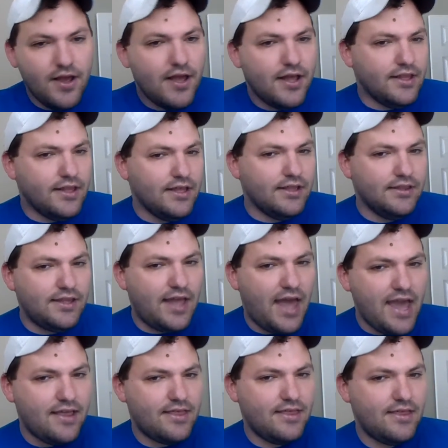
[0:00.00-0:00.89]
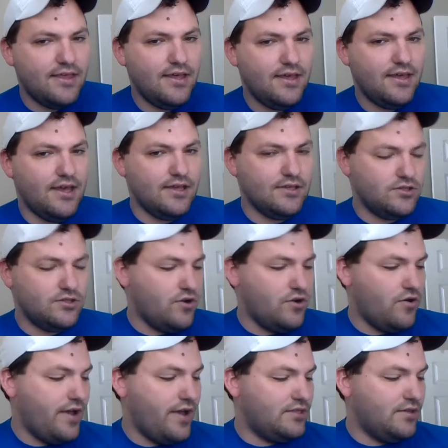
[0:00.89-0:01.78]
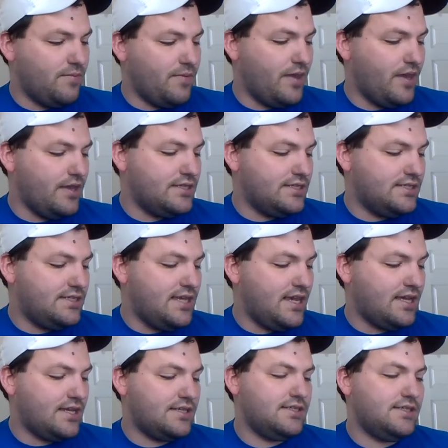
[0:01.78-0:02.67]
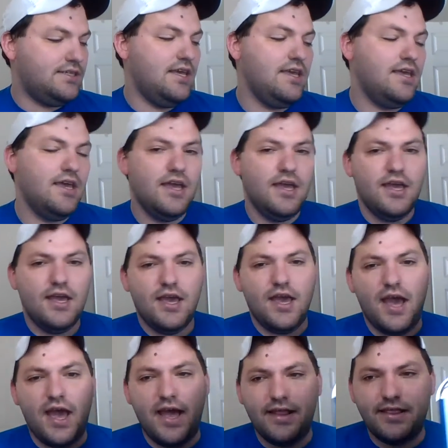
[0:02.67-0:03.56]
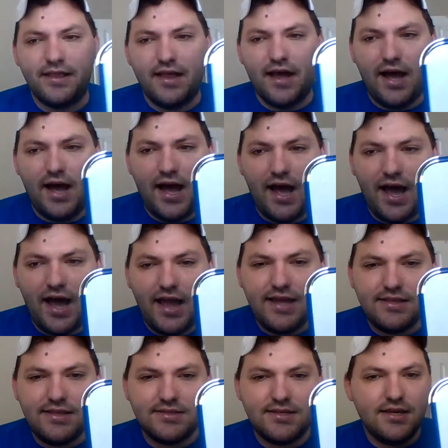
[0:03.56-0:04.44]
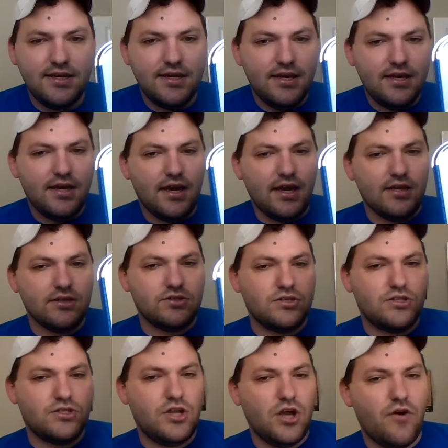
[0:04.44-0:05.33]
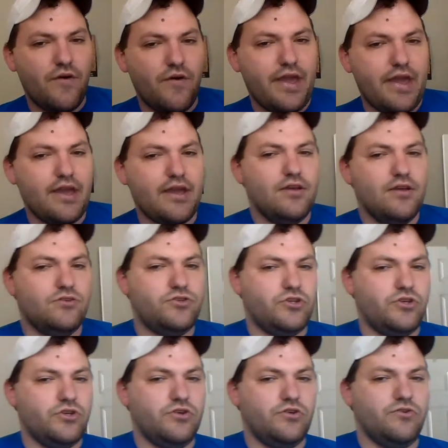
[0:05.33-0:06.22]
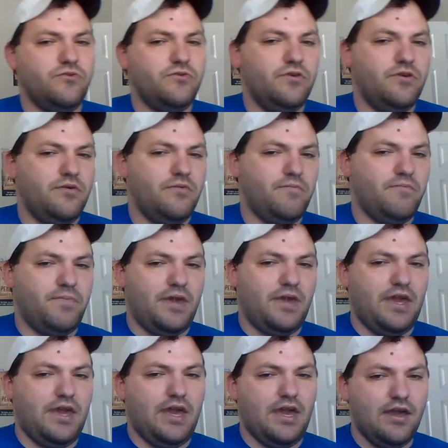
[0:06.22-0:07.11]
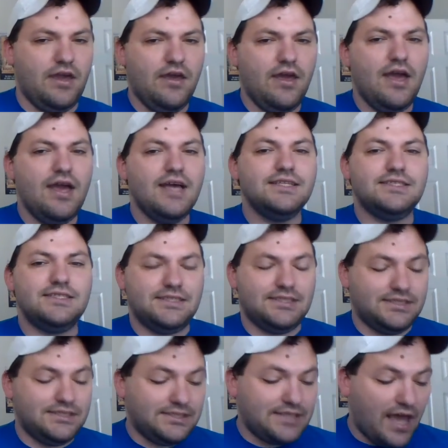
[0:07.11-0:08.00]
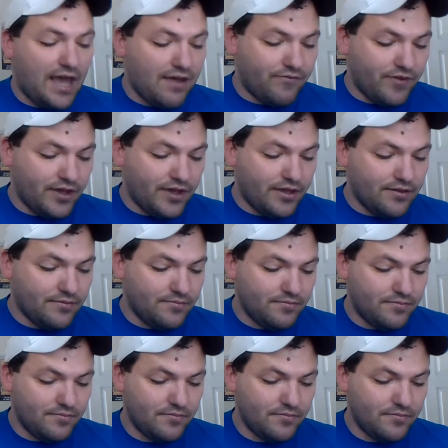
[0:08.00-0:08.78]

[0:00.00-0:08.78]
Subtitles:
The length is going to be 6, and the height is going to be 7.